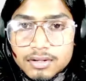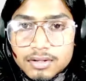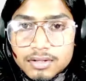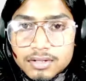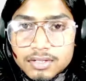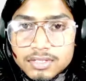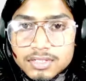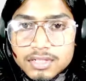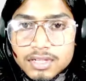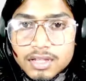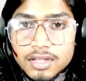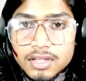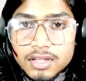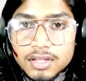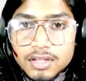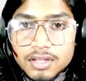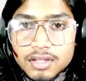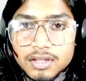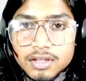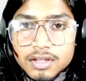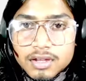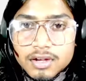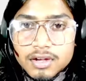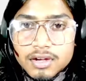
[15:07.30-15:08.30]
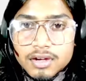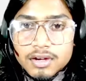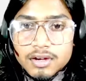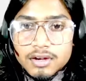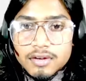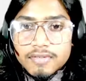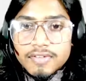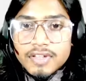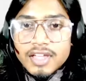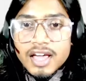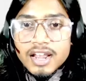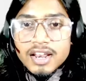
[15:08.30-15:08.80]
see,
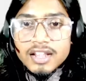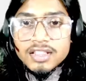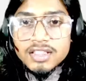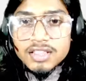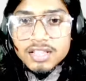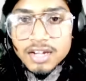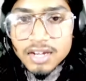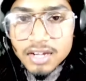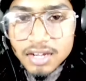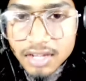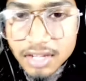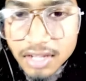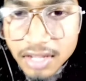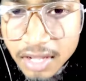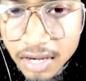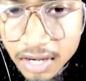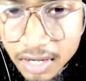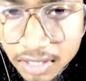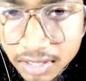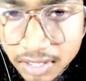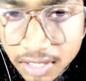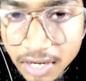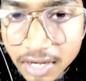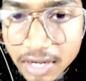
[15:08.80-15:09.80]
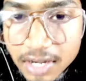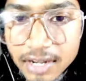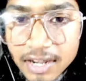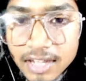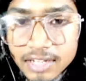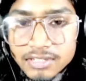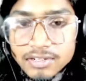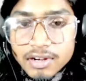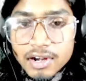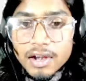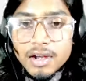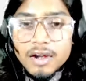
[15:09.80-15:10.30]
we are at here third
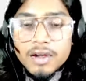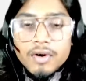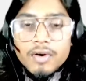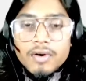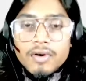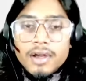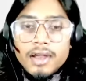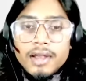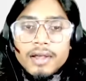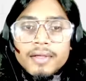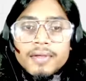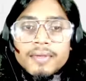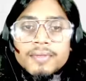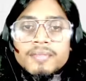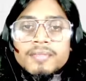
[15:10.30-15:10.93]
index right now, right?